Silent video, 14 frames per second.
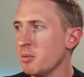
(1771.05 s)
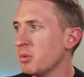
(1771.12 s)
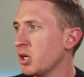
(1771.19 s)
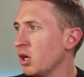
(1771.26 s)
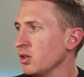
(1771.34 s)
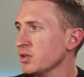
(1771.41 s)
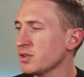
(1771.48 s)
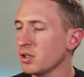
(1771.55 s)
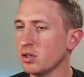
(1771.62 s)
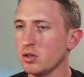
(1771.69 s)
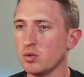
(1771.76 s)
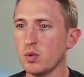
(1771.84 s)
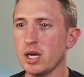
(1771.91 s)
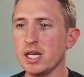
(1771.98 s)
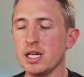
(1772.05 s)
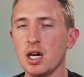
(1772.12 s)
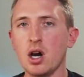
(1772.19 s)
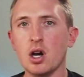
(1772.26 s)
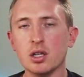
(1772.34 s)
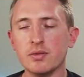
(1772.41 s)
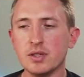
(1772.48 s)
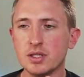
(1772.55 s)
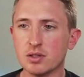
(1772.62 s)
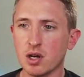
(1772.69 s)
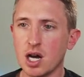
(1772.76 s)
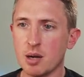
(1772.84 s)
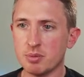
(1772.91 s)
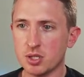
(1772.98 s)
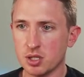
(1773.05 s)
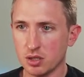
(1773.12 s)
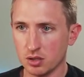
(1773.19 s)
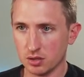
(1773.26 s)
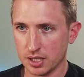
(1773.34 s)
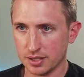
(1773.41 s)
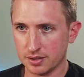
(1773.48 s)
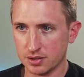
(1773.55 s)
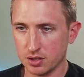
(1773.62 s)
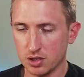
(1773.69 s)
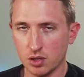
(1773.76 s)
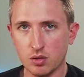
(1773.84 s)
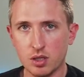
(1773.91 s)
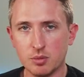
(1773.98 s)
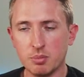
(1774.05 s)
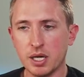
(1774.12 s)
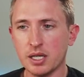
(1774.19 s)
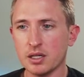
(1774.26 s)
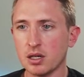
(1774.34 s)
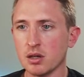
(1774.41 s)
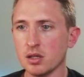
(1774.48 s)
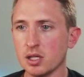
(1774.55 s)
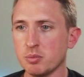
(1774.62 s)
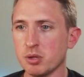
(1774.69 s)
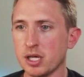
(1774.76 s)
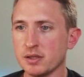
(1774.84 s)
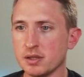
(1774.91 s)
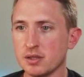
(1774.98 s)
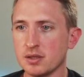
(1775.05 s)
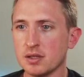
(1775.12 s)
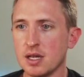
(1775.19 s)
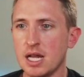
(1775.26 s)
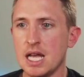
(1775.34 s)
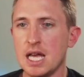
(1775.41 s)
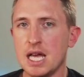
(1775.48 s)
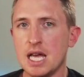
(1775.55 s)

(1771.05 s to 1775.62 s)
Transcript: But also, when all of these are optional, as denoted by the curly braces,